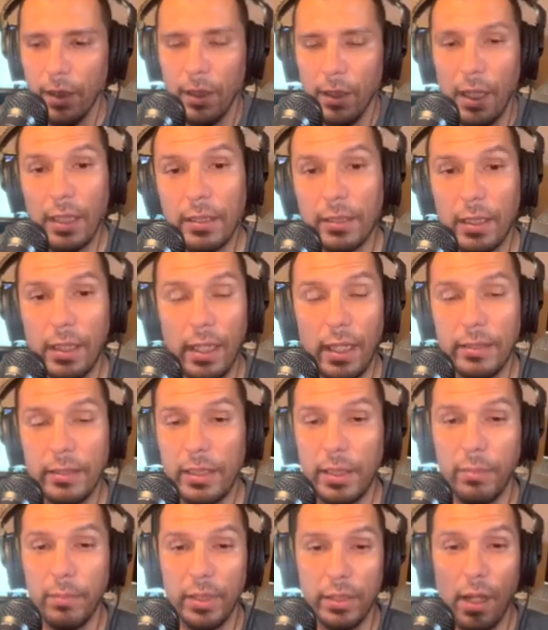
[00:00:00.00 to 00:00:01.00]
has clients
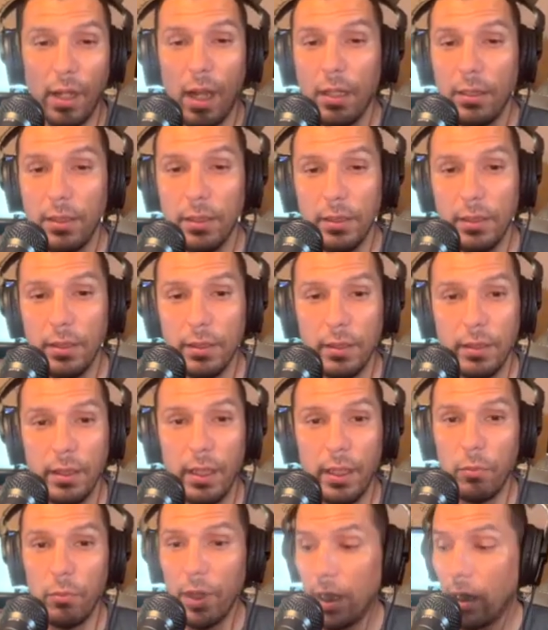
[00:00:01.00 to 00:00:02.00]
like Madonna
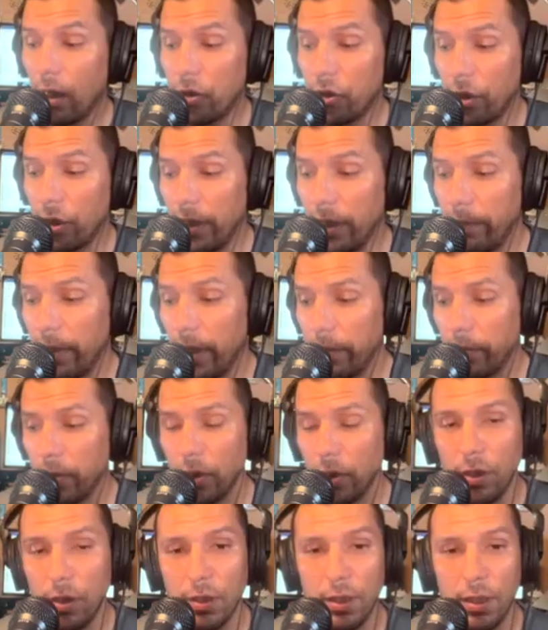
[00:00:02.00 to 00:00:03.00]
and Red Hot Chili
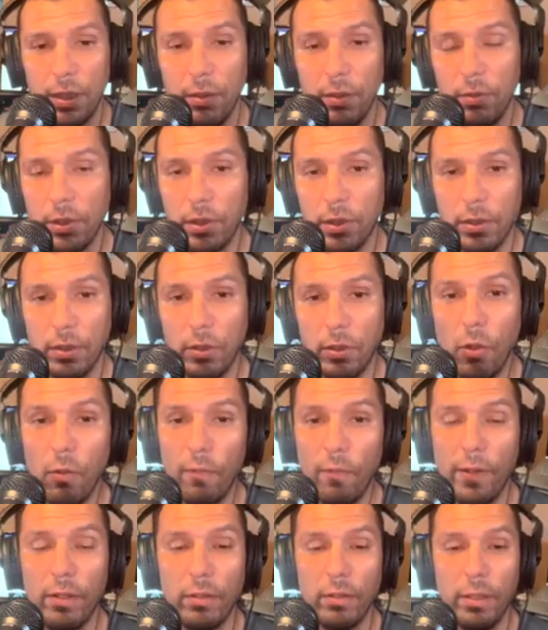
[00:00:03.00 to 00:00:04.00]
Peppers, and it was
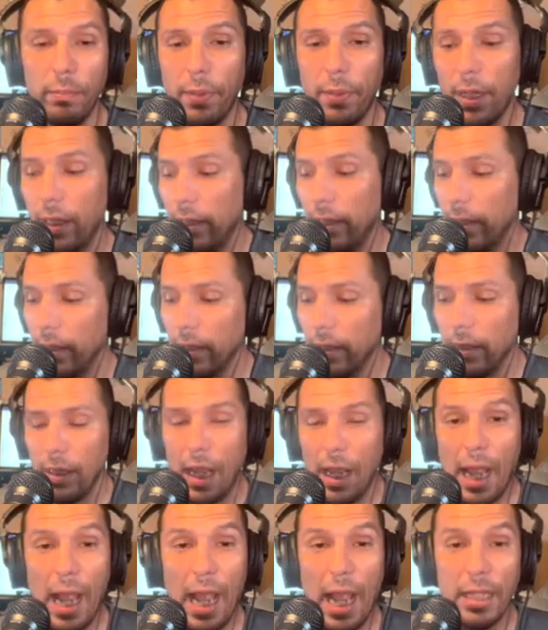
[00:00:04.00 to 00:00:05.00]
co-founded by
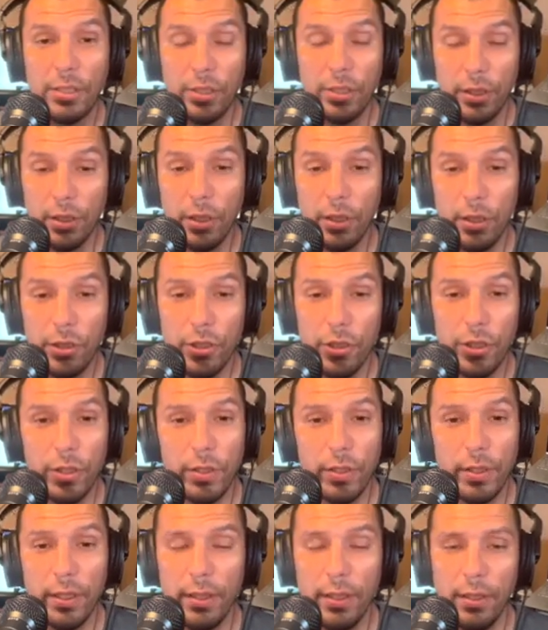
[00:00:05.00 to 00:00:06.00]
Ashton
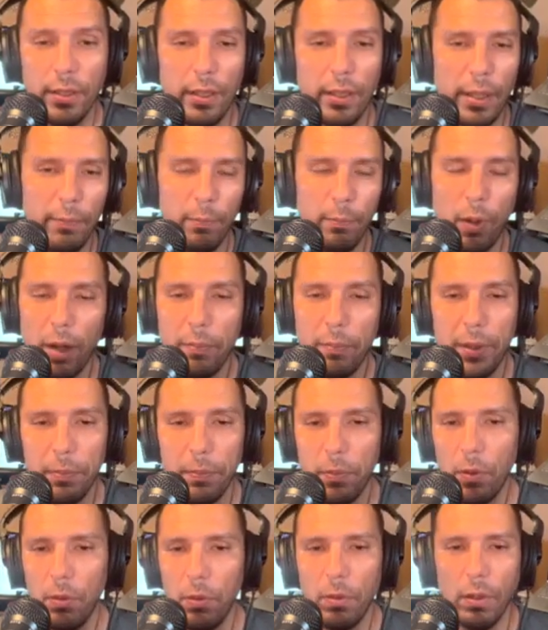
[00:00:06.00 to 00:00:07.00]
Kutcher, and they brought
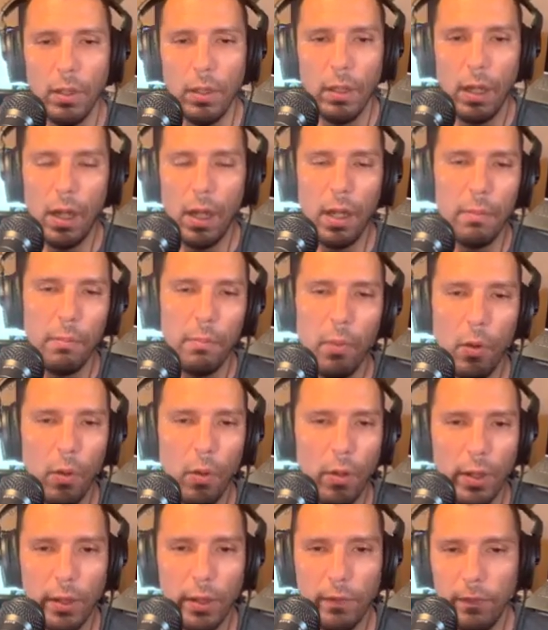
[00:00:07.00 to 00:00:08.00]
people on
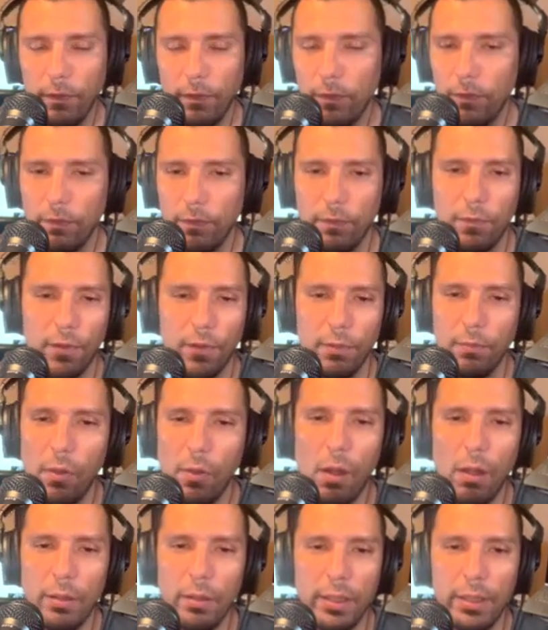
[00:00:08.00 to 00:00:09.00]
board from
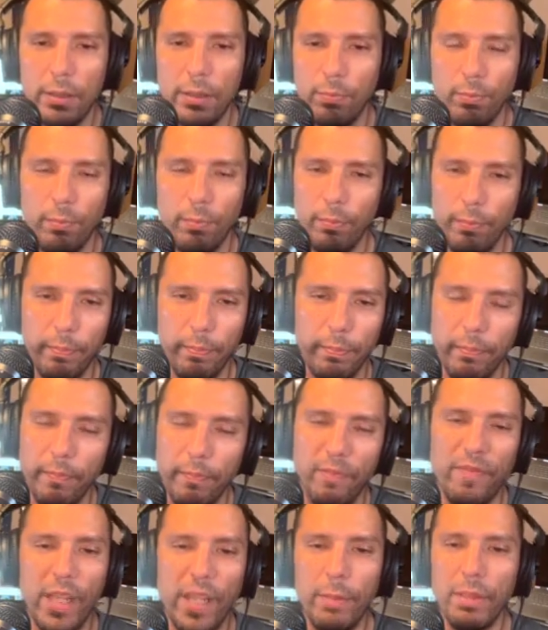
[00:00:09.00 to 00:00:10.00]
all these
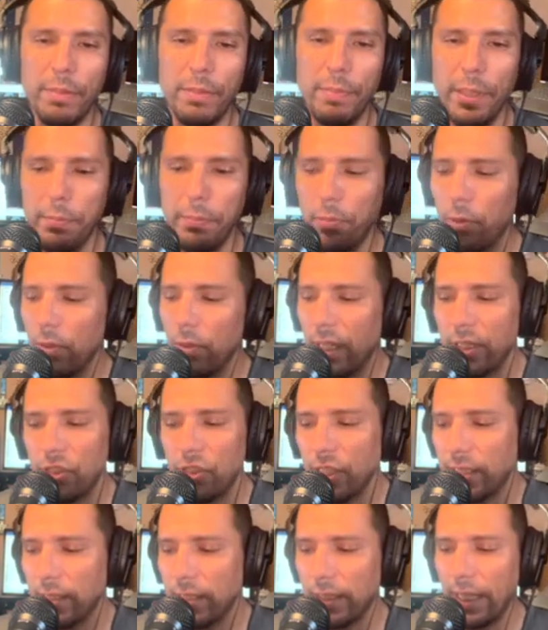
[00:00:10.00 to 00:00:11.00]
famous people like
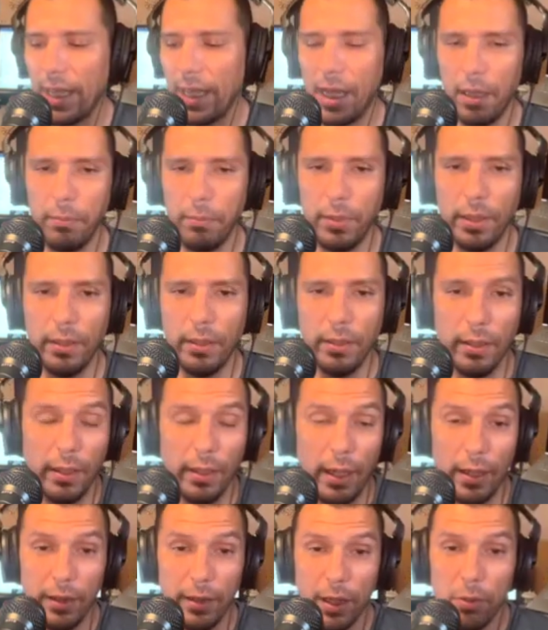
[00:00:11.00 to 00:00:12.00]
Jessica Alba,
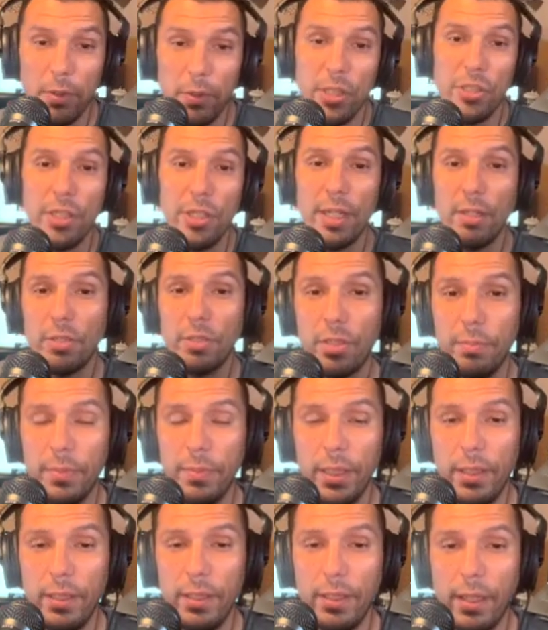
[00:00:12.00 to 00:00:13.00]
and they're reaching out to
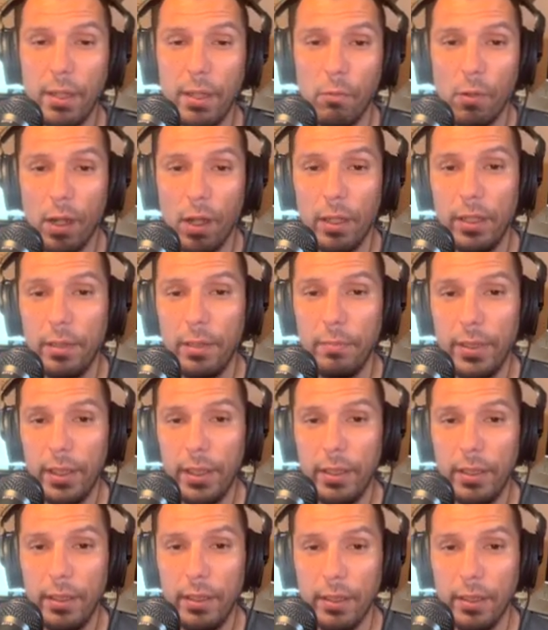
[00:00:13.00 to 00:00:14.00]
me and wanting
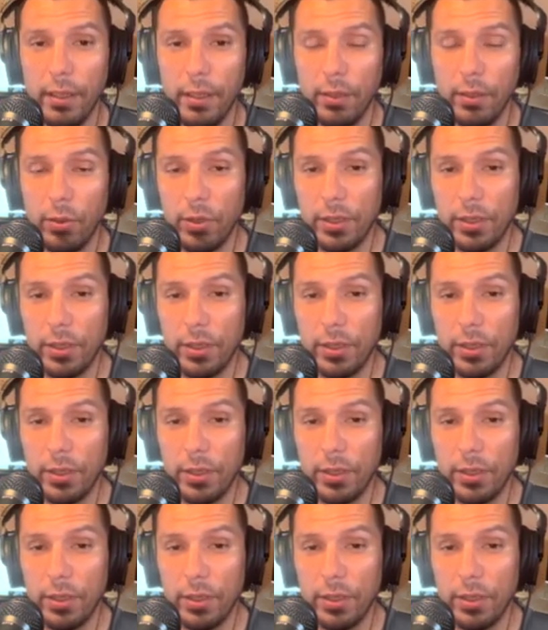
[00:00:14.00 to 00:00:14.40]
me to